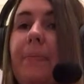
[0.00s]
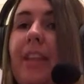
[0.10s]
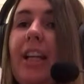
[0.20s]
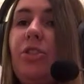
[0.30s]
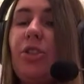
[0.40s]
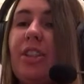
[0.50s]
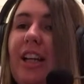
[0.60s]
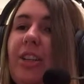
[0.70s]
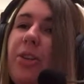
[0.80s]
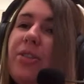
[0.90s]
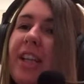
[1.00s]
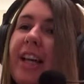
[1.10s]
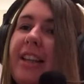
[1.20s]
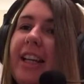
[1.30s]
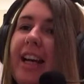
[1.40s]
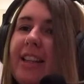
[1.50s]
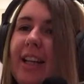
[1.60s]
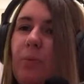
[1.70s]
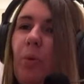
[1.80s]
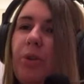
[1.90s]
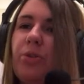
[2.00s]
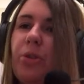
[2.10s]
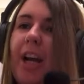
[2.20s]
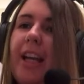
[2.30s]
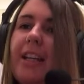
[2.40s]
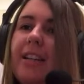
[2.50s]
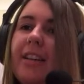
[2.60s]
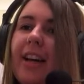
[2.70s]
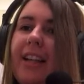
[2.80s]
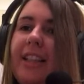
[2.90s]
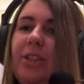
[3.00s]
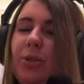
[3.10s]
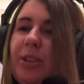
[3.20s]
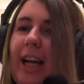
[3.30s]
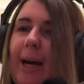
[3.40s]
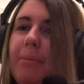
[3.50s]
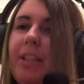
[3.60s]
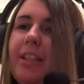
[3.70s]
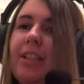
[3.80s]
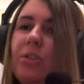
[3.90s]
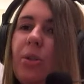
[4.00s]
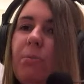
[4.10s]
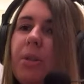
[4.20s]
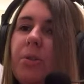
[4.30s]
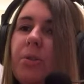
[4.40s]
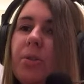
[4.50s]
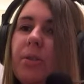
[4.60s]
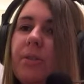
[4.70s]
they just, like you said, they had that one trait, and they just hammered it too much.